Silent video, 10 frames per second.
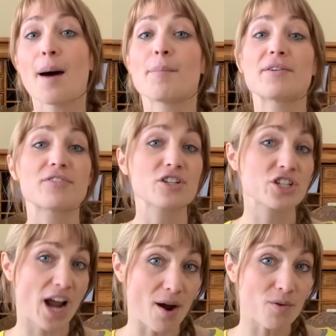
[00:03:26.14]
but for
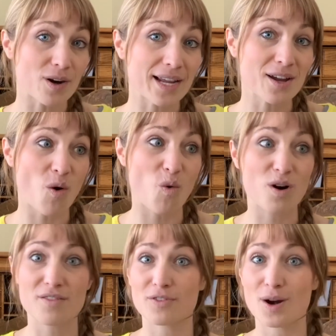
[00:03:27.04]
showering
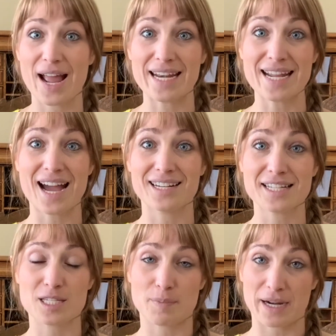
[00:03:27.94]
or for any
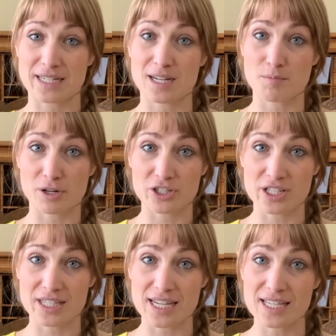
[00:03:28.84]
unexpected
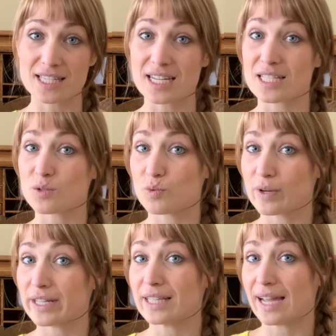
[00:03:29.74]
emergencies, it's
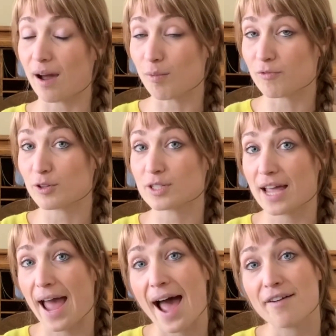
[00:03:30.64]
really helpful to
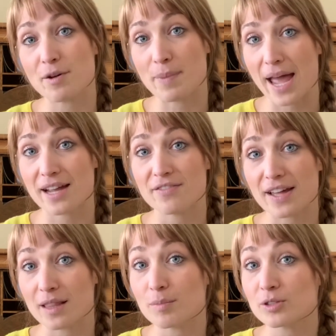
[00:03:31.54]
have a bag
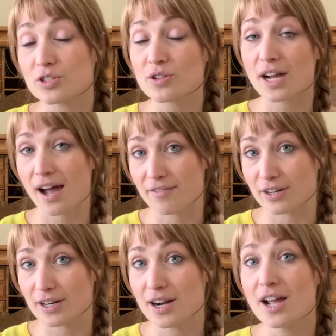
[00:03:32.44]
available to
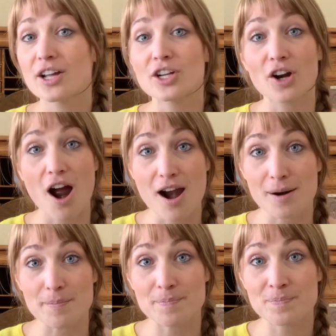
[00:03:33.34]
cover your
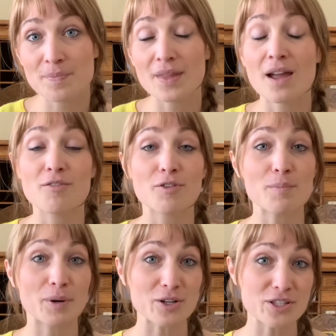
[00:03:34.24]
arm.
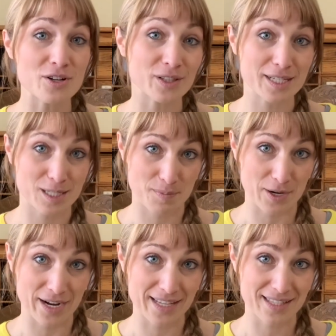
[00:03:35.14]
From personal
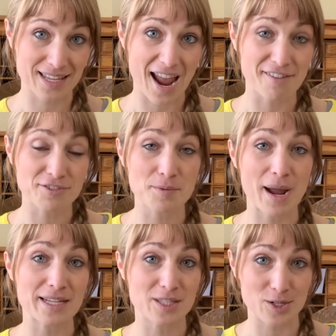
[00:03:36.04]
experience, after
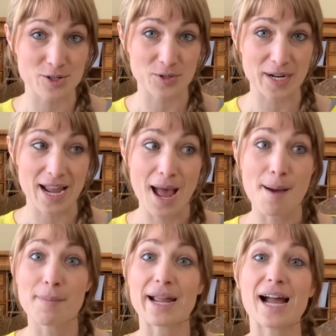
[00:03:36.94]
my surgery,
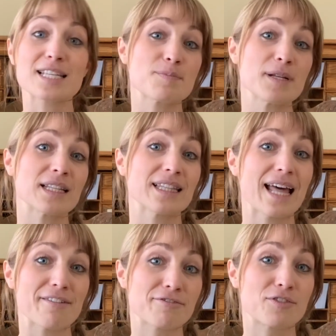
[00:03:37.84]
my husband
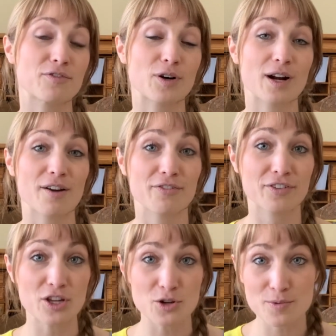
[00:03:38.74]
left for a
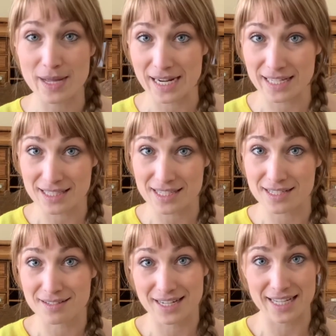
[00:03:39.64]
few minutes
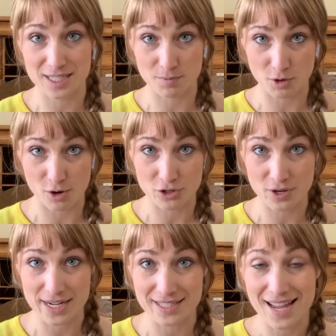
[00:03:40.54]
to get some
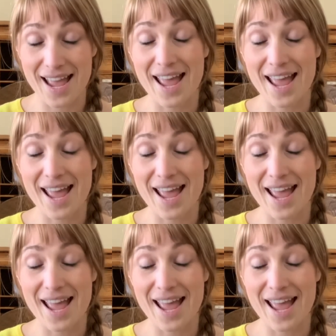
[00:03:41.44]
groceries,